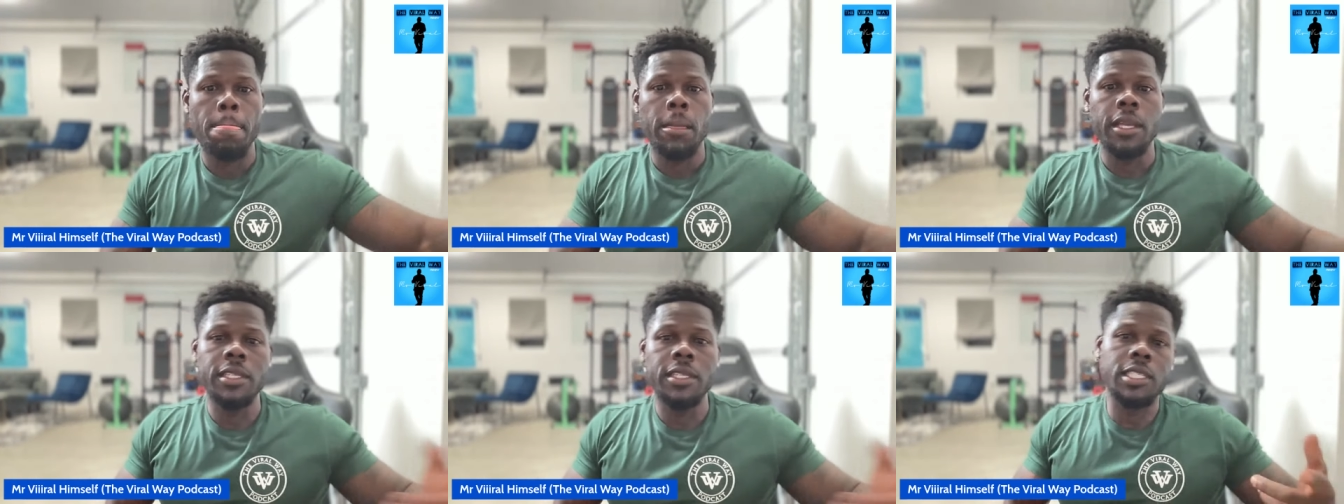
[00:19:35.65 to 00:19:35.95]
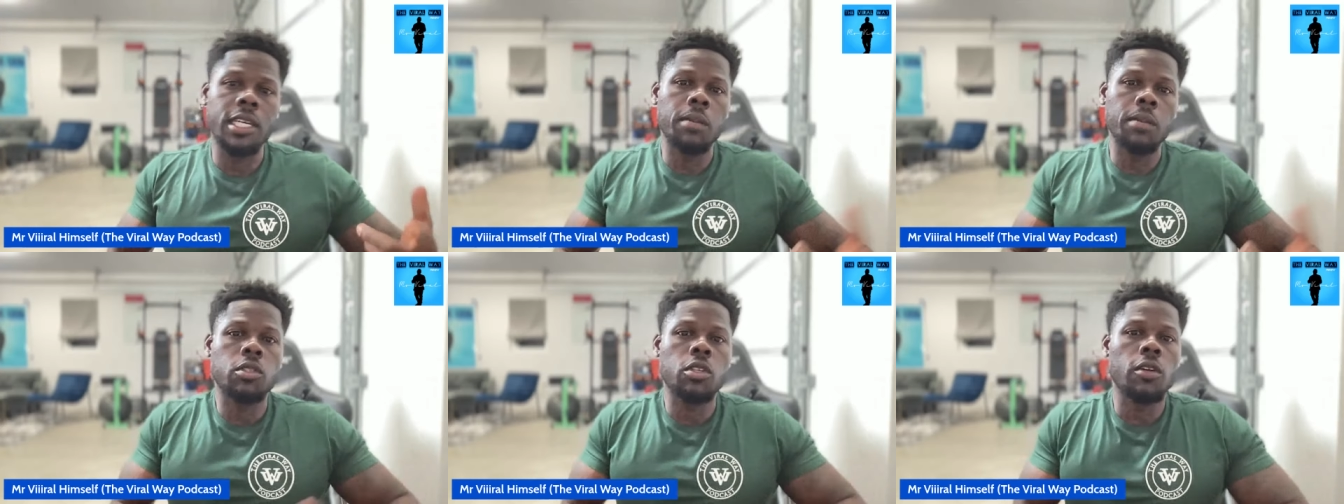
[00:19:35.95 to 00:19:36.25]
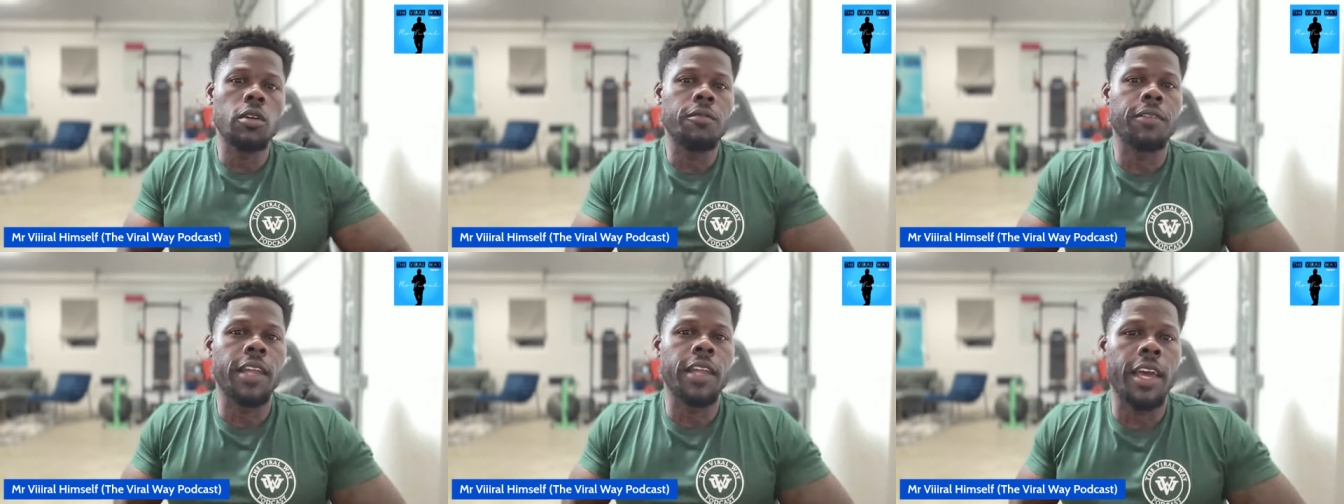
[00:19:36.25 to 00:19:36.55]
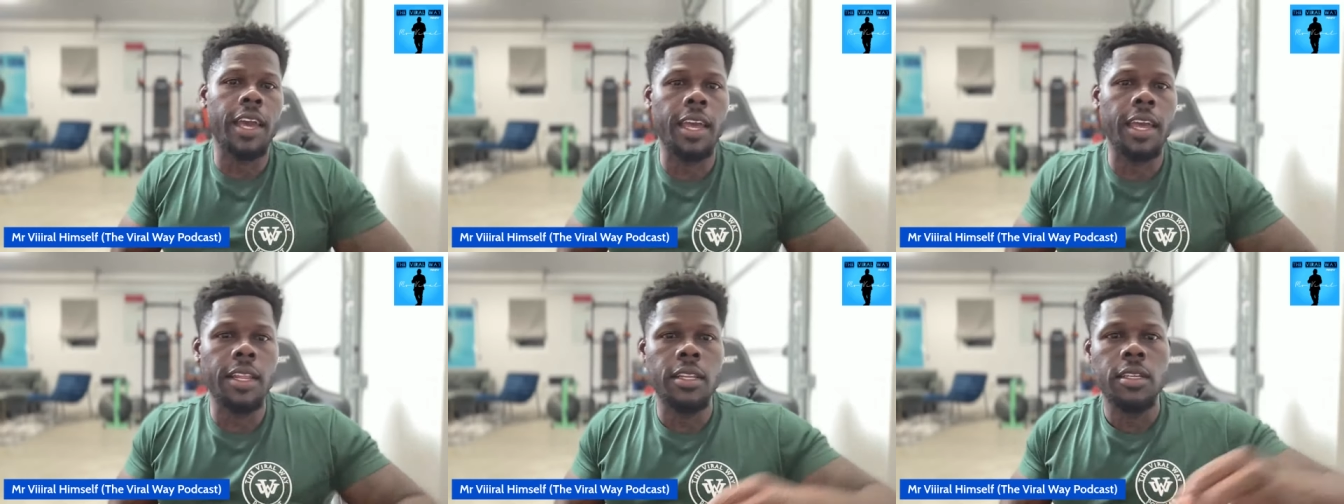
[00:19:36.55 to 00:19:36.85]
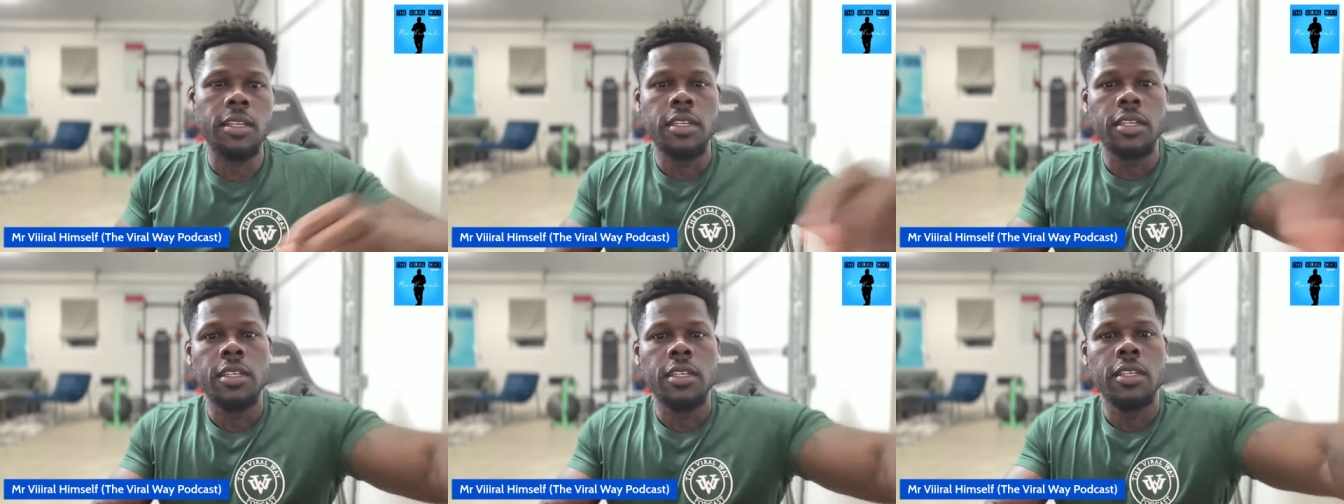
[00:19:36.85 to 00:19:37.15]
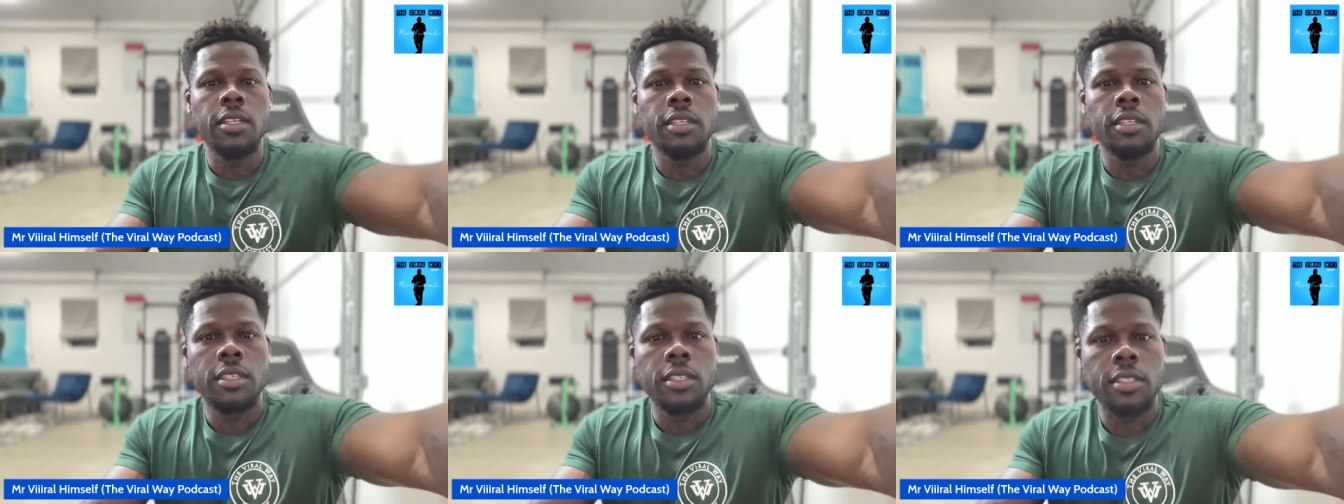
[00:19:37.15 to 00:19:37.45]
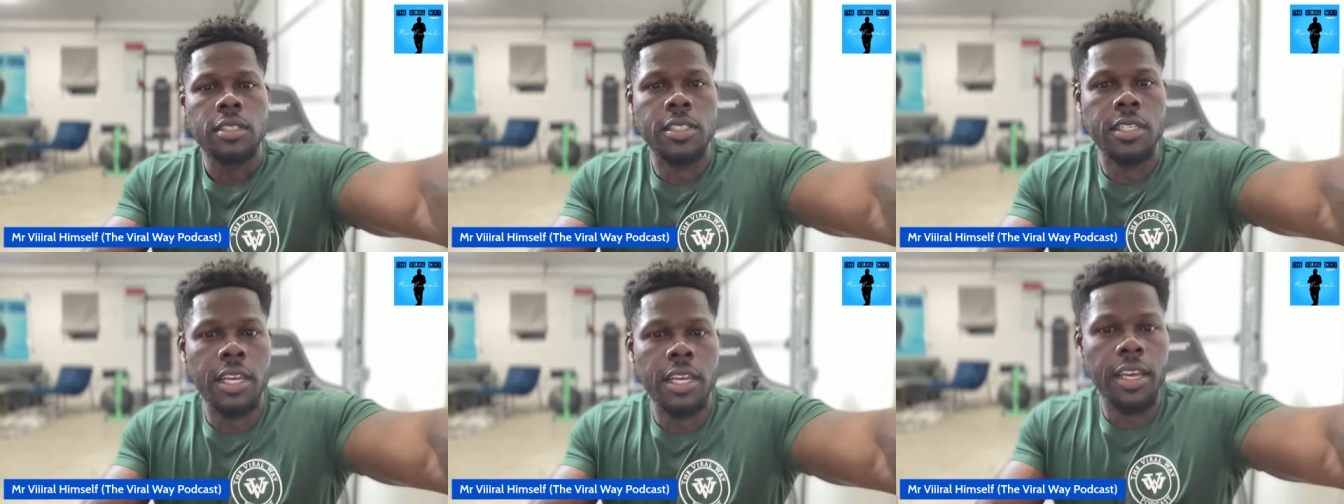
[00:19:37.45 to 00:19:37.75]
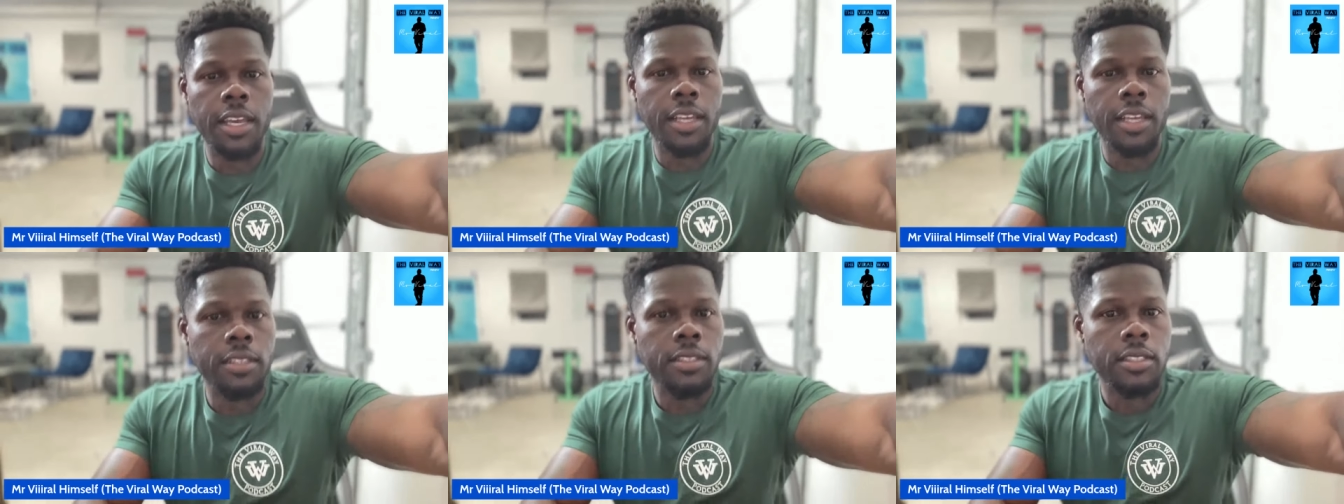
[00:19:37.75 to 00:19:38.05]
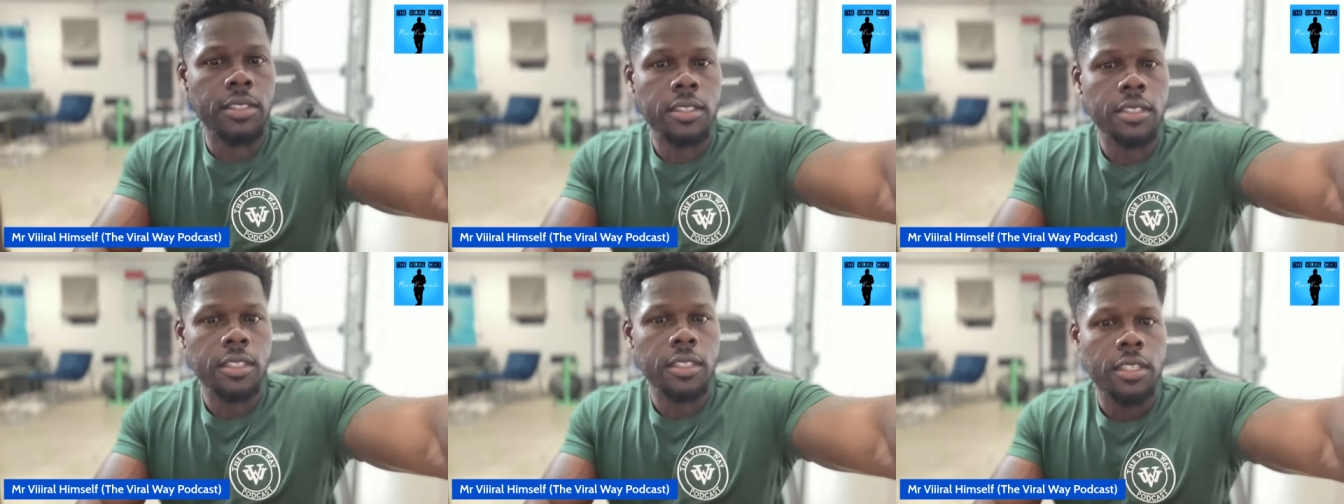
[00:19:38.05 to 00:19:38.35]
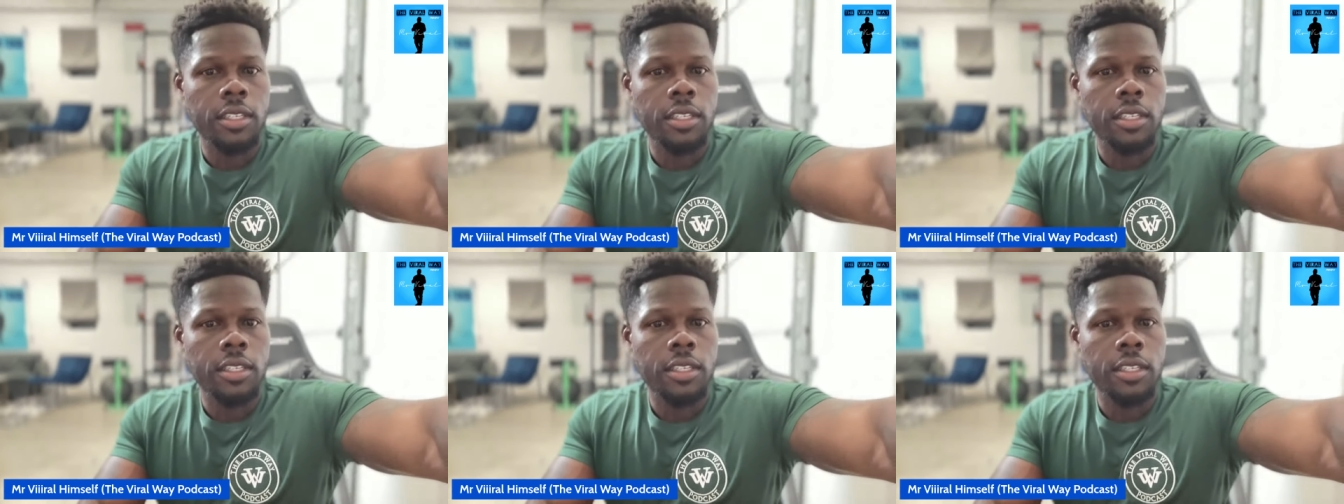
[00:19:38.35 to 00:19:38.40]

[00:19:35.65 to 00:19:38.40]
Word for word: He jumps on Vlad, says